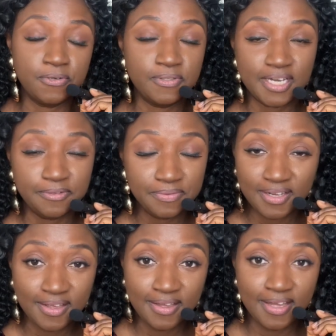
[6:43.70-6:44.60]
down,
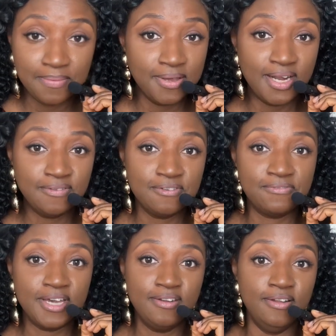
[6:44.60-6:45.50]
I'm gonna have to
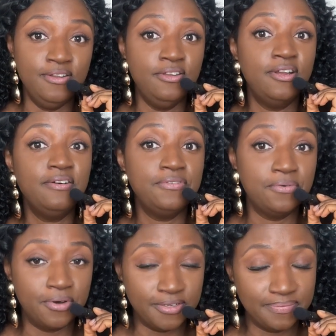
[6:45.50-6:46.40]
find another
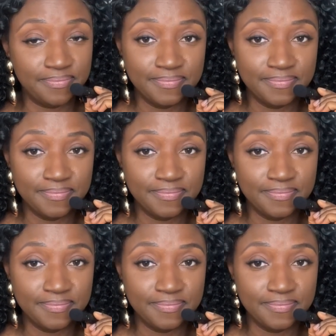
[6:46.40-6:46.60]
one.